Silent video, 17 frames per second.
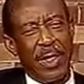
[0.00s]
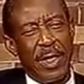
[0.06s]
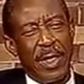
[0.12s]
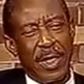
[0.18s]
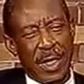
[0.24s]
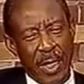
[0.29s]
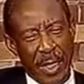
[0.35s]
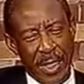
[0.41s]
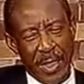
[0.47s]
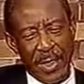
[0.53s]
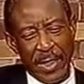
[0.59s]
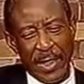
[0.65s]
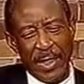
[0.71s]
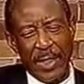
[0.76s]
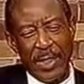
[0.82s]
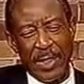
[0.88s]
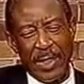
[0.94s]
Uh,
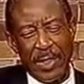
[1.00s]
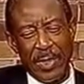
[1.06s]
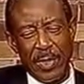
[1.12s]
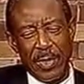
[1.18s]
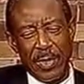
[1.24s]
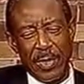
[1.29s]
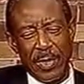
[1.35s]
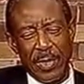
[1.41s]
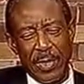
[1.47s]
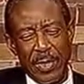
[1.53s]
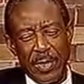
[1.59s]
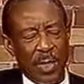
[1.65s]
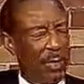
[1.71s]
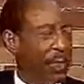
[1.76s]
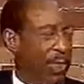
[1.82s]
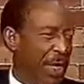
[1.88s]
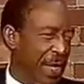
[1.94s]
Kennedy, you know,
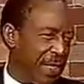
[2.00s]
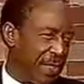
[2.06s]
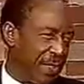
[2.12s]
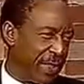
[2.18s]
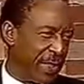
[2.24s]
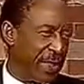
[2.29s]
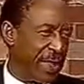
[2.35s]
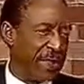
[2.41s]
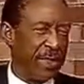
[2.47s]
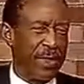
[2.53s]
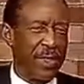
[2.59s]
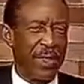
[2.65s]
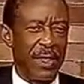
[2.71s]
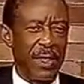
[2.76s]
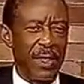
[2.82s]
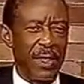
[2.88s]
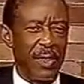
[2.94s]
up the ante and
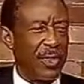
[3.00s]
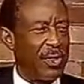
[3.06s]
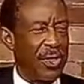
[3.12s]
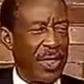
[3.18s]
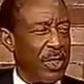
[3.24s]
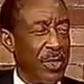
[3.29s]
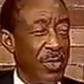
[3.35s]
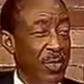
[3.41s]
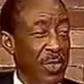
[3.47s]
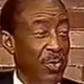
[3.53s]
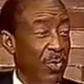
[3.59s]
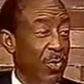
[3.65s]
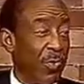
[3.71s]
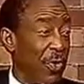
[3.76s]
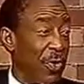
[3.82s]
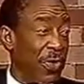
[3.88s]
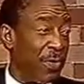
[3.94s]
said that the Russians should
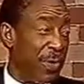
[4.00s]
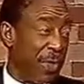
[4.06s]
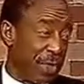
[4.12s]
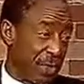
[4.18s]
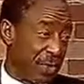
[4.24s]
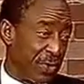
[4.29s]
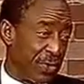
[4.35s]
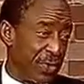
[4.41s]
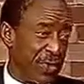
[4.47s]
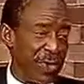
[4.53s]
remove all the missiles.